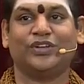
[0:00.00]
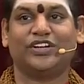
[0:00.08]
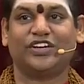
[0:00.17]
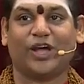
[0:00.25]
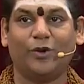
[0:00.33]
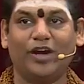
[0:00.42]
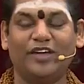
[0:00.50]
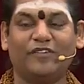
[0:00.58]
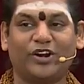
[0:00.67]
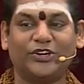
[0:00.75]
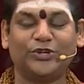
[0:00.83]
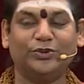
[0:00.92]
Now I
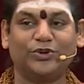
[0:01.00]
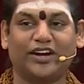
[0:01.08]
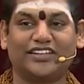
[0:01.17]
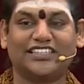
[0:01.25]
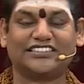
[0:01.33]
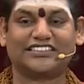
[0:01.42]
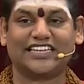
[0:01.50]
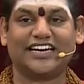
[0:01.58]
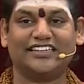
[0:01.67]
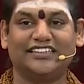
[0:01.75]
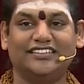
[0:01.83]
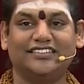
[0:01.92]
want you to
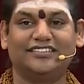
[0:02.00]
understand